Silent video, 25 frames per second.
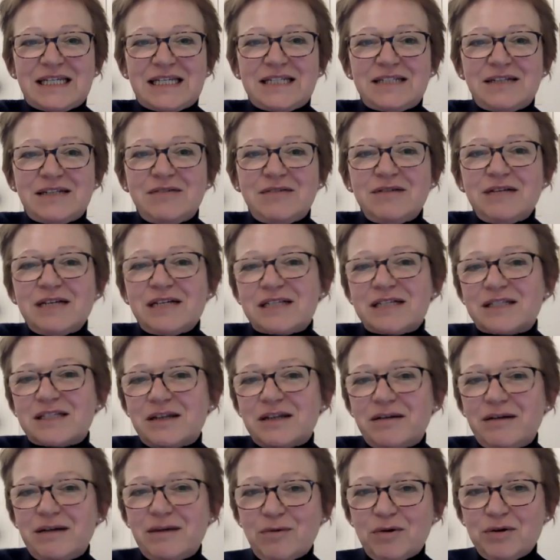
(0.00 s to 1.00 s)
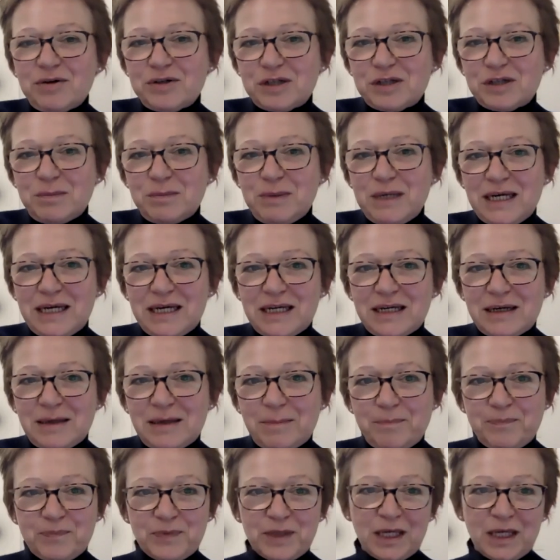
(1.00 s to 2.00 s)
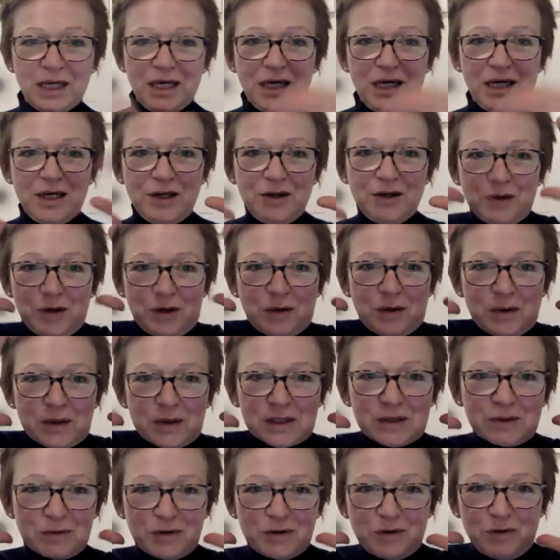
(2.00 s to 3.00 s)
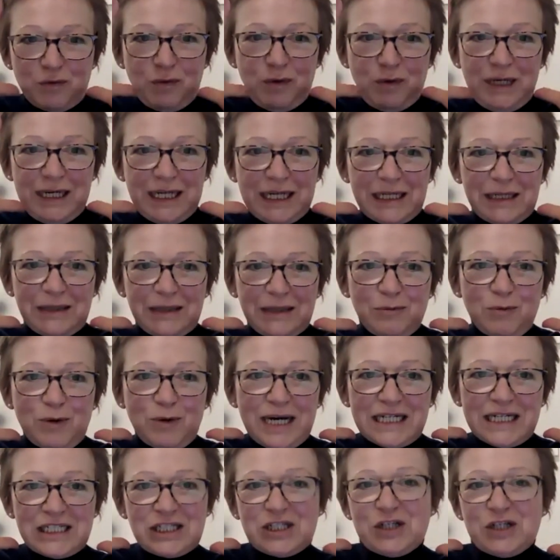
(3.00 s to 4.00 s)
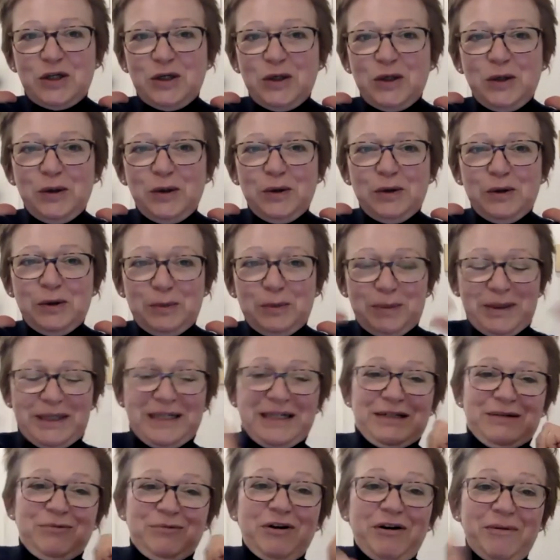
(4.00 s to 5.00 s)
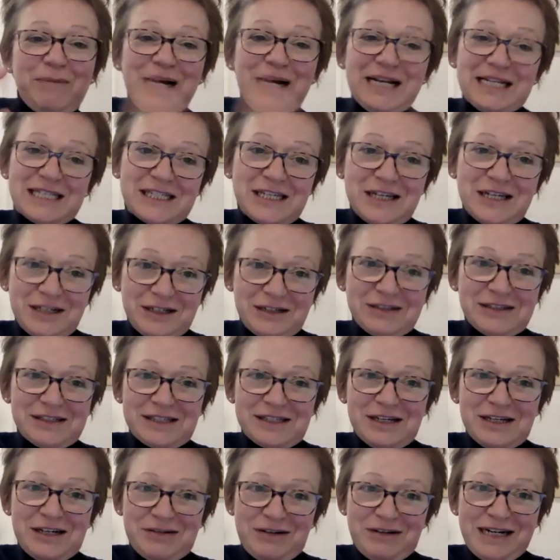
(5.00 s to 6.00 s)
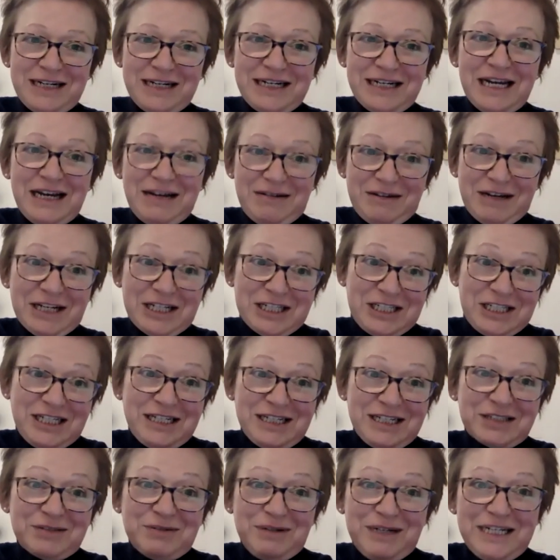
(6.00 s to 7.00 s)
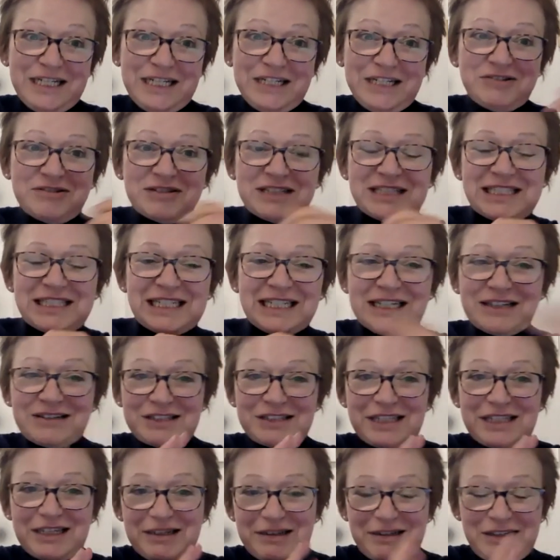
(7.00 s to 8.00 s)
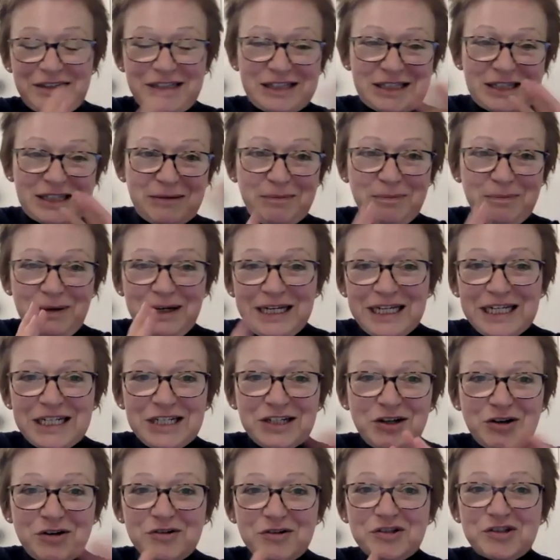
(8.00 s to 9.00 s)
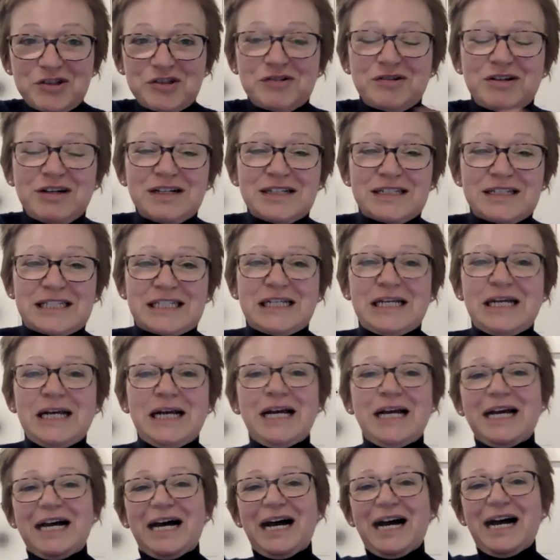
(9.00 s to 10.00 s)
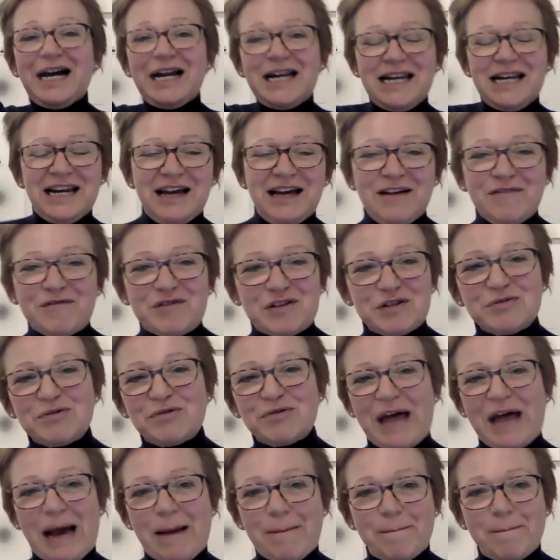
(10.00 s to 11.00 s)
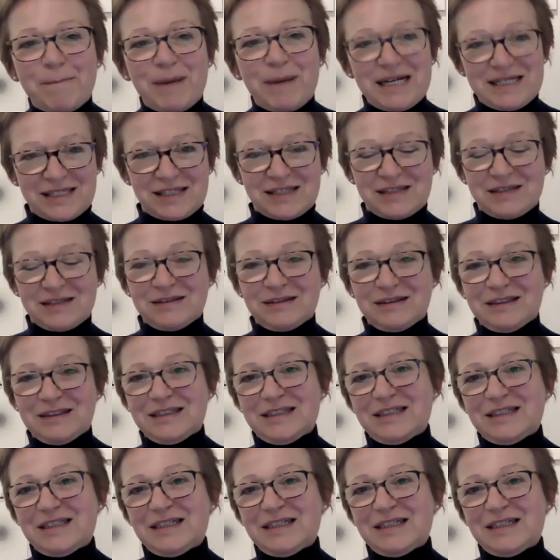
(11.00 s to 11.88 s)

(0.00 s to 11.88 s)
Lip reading: I don't necessarily want to be in a, you know, a sort of little white cube where my circles are right now. Actually, it's quite interesting because it's complete contrast. I loved all that bustle.